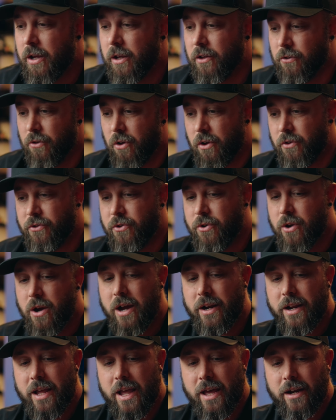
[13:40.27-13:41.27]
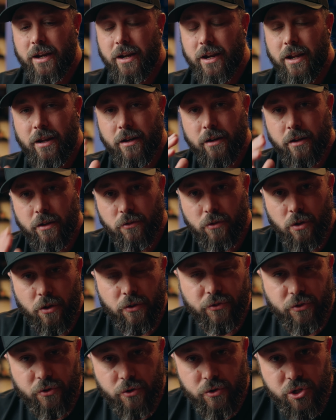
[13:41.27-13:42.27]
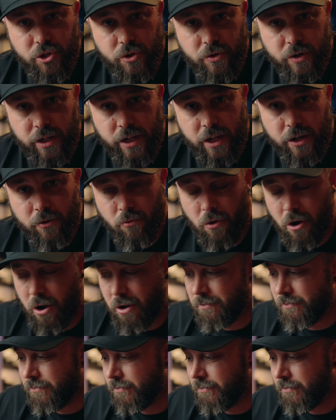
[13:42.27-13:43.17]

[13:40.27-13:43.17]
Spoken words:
as long as you know how to edit it, as long as you're shooting in RAW.